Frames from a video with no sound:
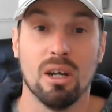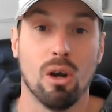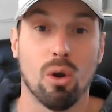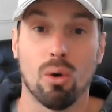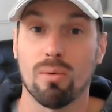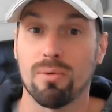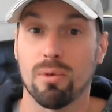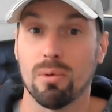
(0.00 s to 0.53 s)

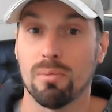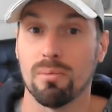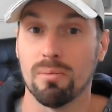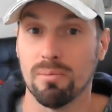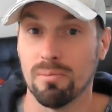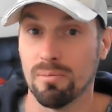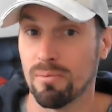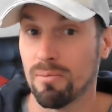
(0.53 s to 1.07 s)
long-form
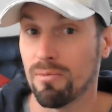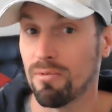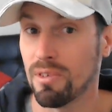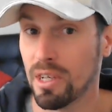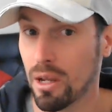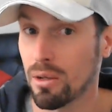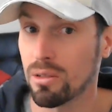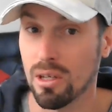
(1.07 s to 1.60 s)

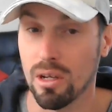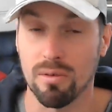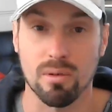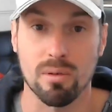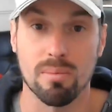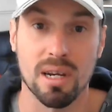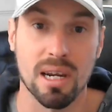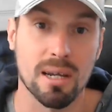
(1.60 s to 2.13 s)
videos over
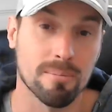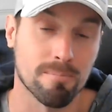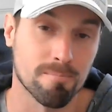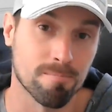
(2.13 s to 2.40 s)
a minute,